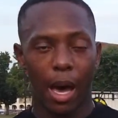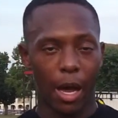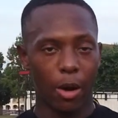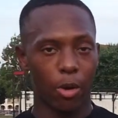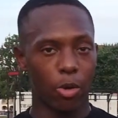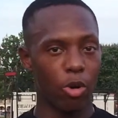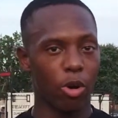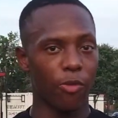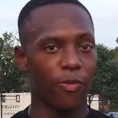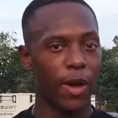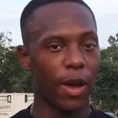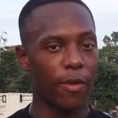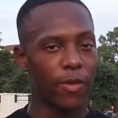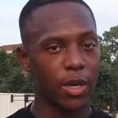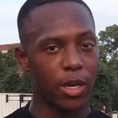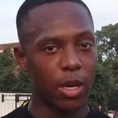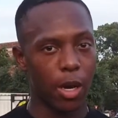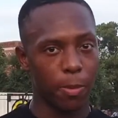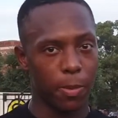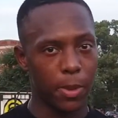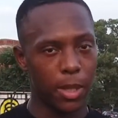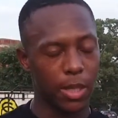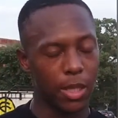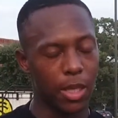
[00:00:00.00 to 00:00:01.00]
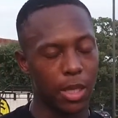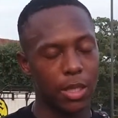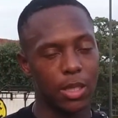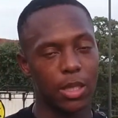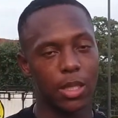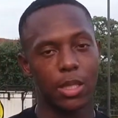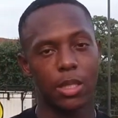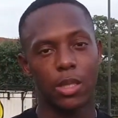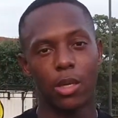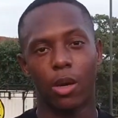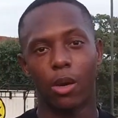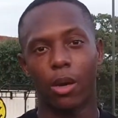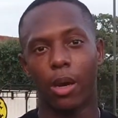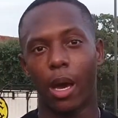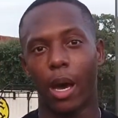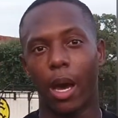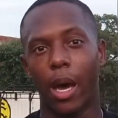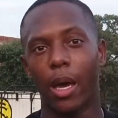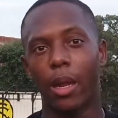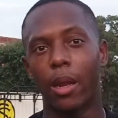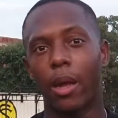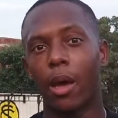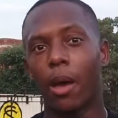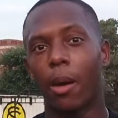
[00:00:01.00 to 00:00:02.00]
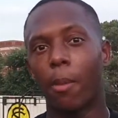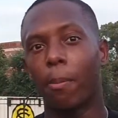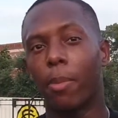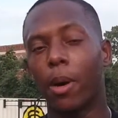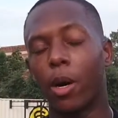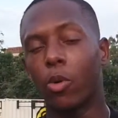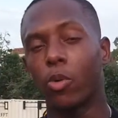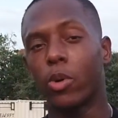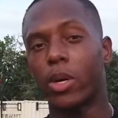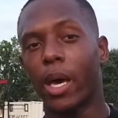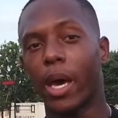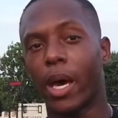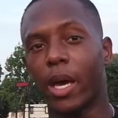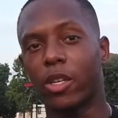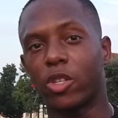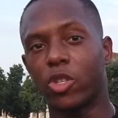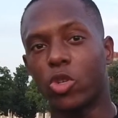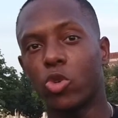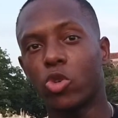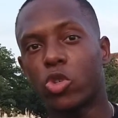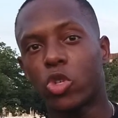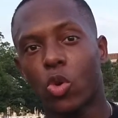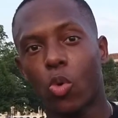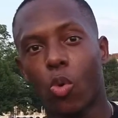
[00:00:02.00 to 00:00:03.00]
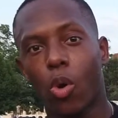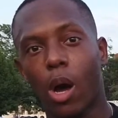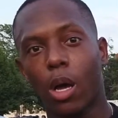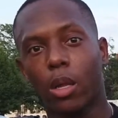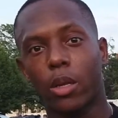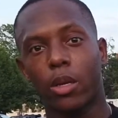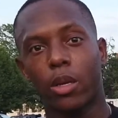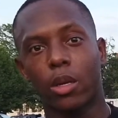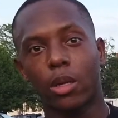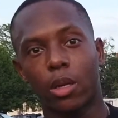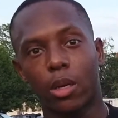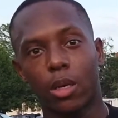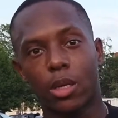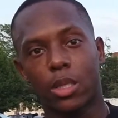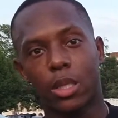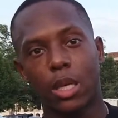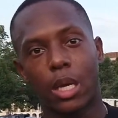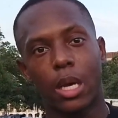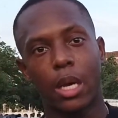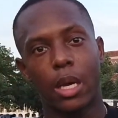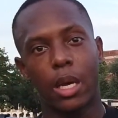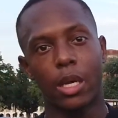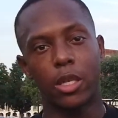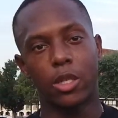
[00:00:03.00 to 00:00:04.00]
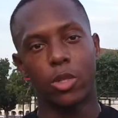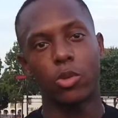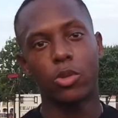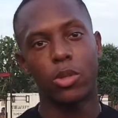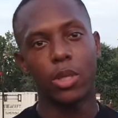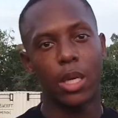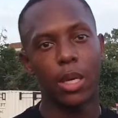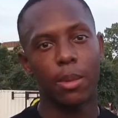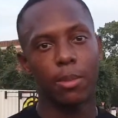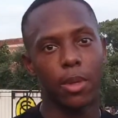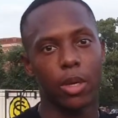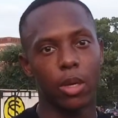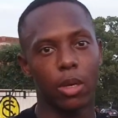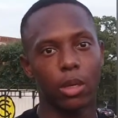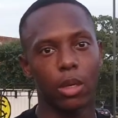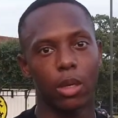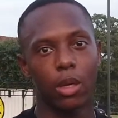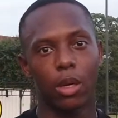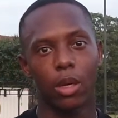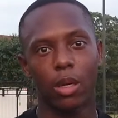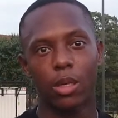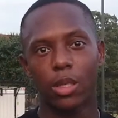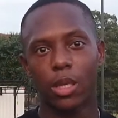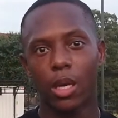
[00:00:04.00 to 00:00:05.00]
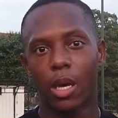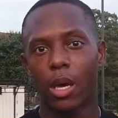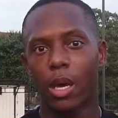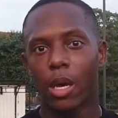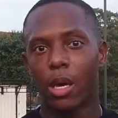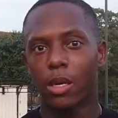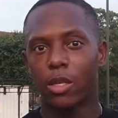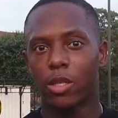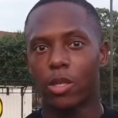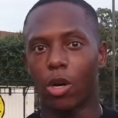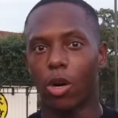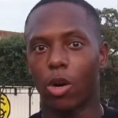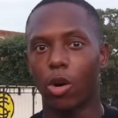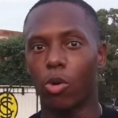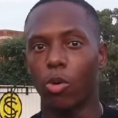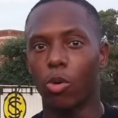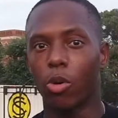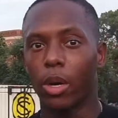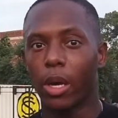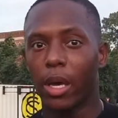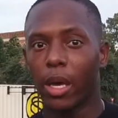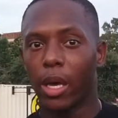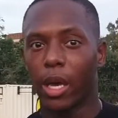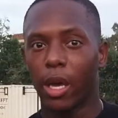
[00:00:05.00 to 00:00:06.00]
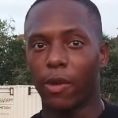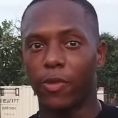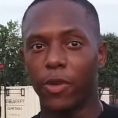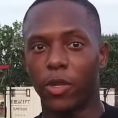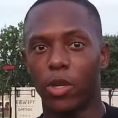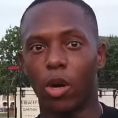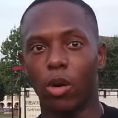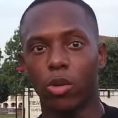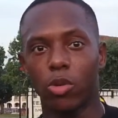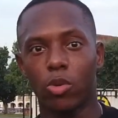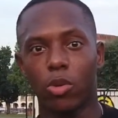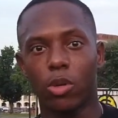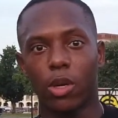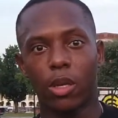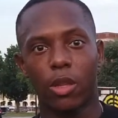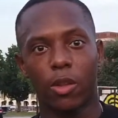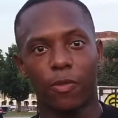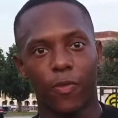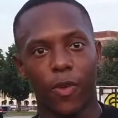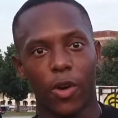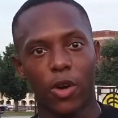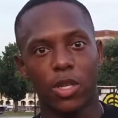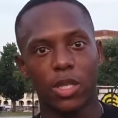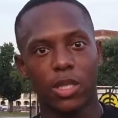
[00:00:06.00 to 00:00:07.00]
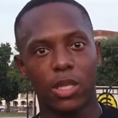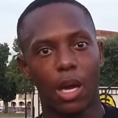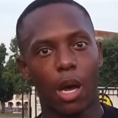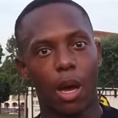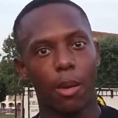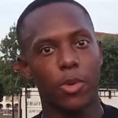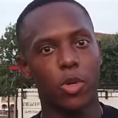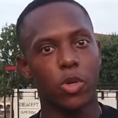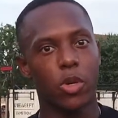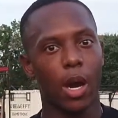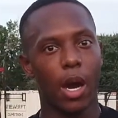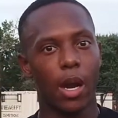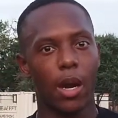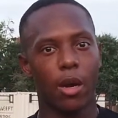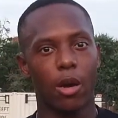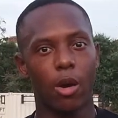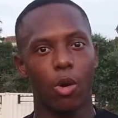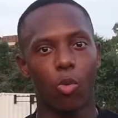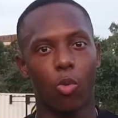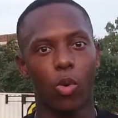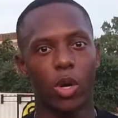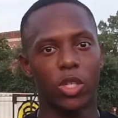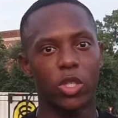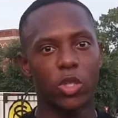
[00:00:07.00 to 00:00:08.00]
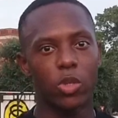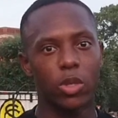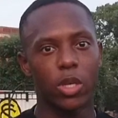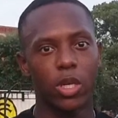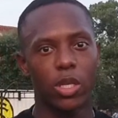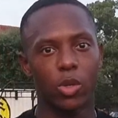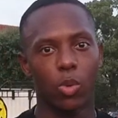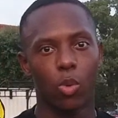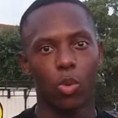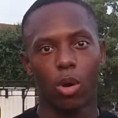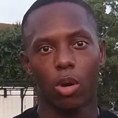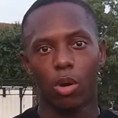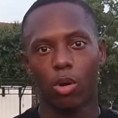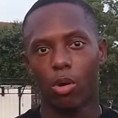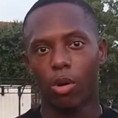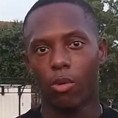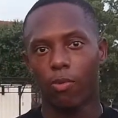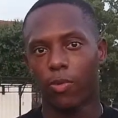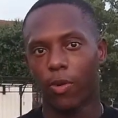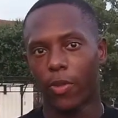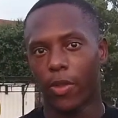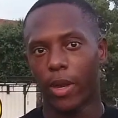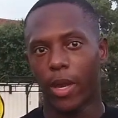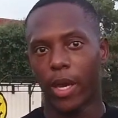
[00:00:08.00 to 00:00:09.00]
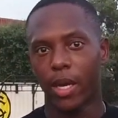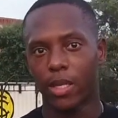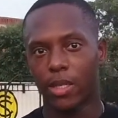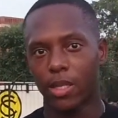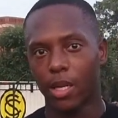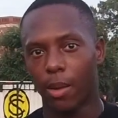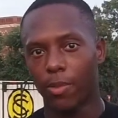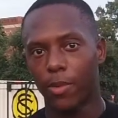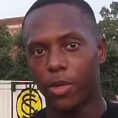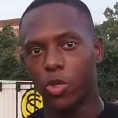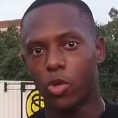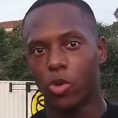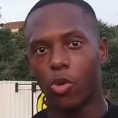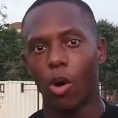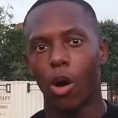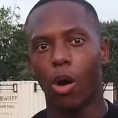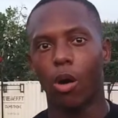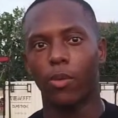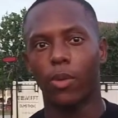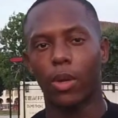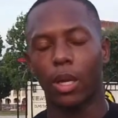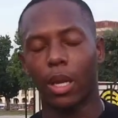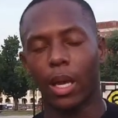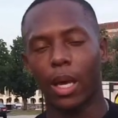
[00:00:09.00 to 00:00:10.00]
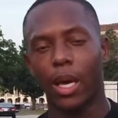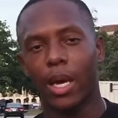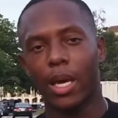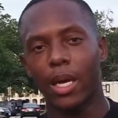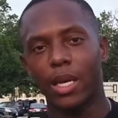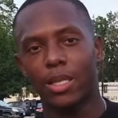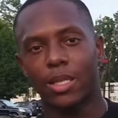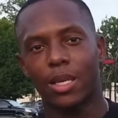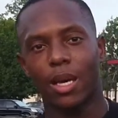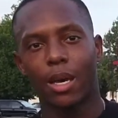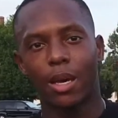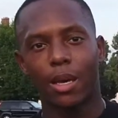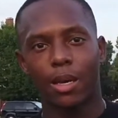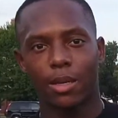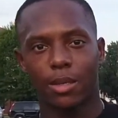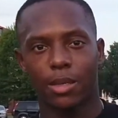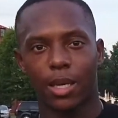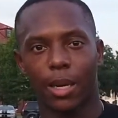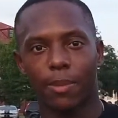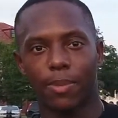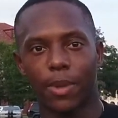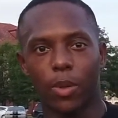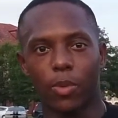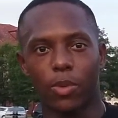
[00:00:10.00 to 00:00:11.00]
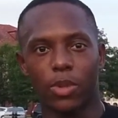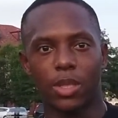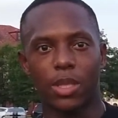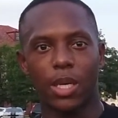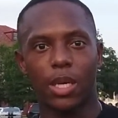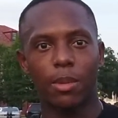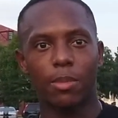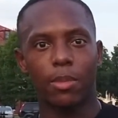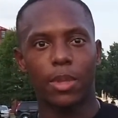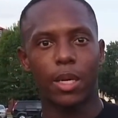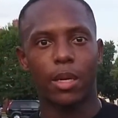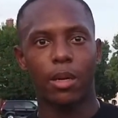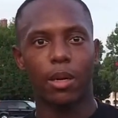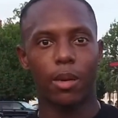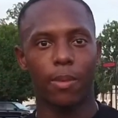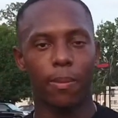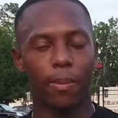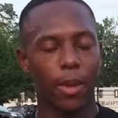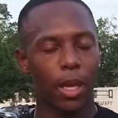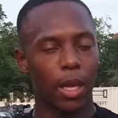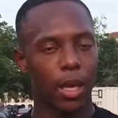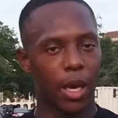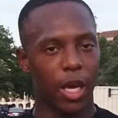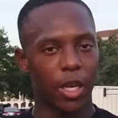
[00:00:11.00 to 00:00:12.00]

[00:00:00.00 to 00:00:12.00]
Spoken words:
I don't know if every company does this or not, but we had 2 squad leader looks and 2 team leader looks. So if you don't do good the first time, you kind of know what you need to work on for the next time that you go out in the lanes. Same thing with team leader.